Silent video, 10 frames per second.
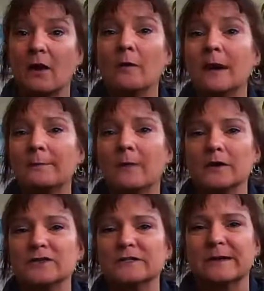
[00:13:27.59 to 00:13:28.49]
all my
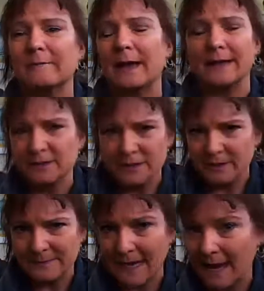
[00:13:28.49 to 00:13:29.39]

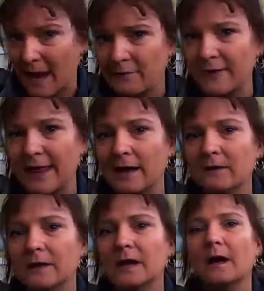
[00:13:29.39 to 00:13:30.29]
partnerships I have
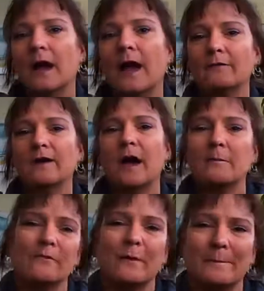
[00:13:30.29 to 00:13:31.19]
now have
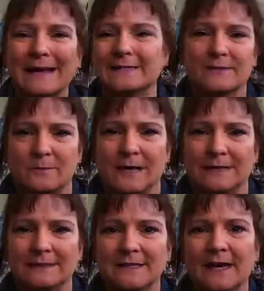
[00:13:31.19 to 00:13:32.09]
come from
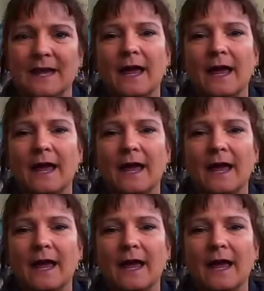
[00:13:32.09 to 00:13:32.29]
masterminds,